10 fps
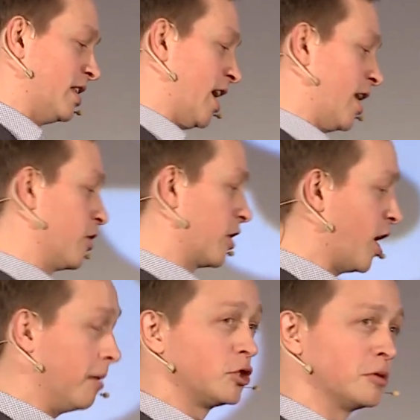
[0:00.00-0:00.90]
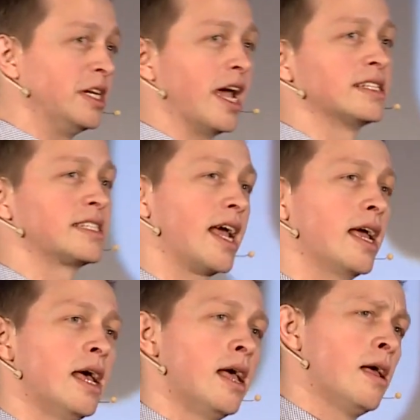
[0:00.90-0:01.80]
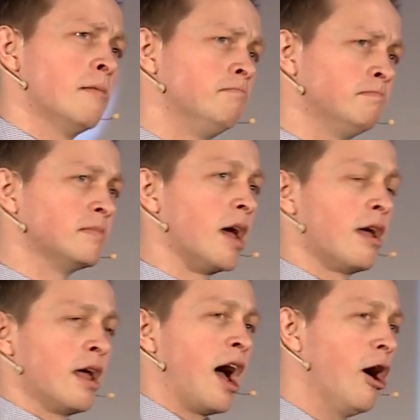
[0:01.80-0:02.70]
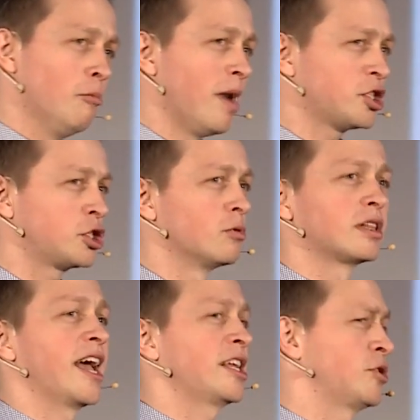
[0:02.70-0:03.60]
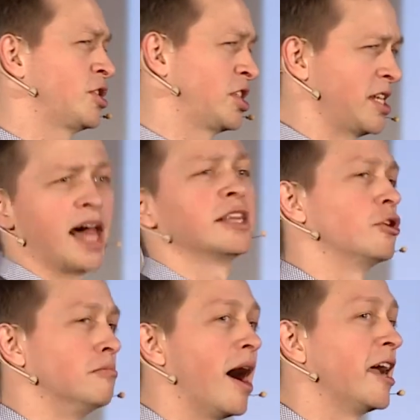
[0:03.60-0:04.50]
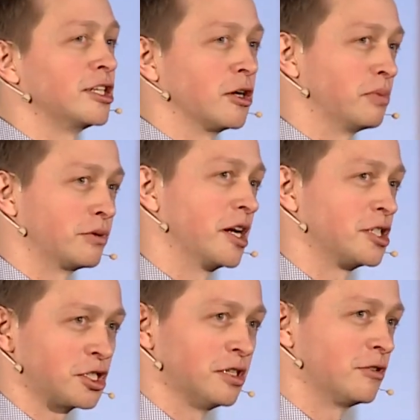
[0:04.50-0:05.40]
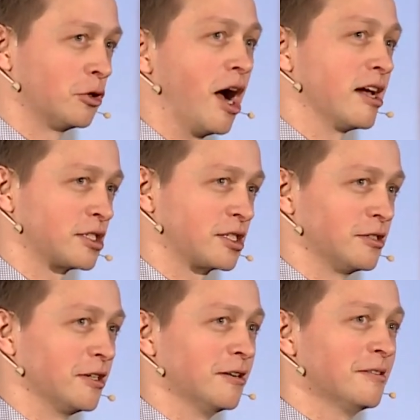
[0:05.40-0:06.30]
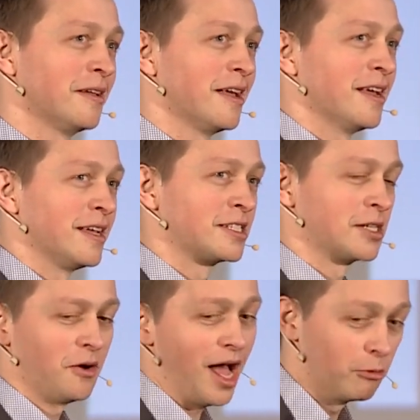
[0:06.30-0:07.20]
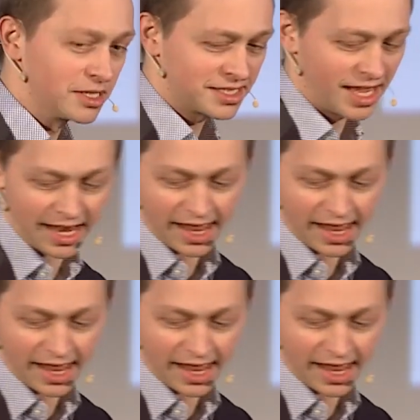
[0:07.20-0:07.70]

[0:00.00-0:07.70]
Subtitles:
they're gonna come to me and say, how much you would like to sell your mining operation to us, So I will say